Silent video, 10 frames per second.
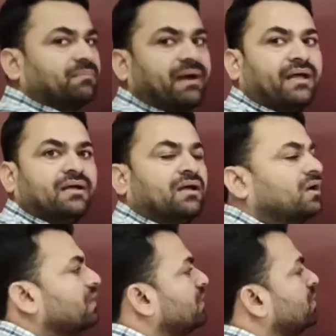by
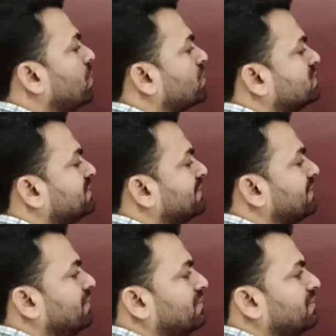a
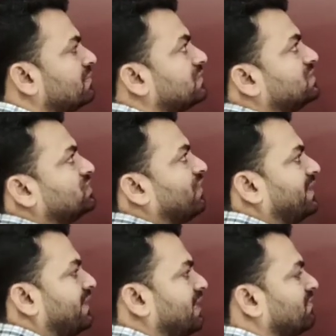horizontal. This is
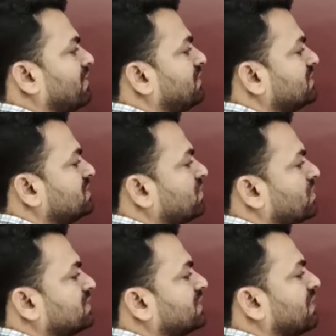vertical one, this is
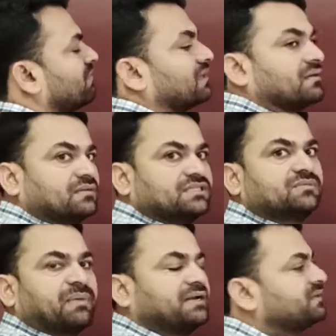horizontal one. This is
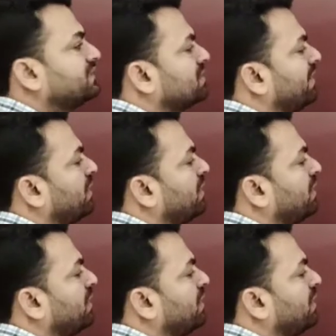penetrated by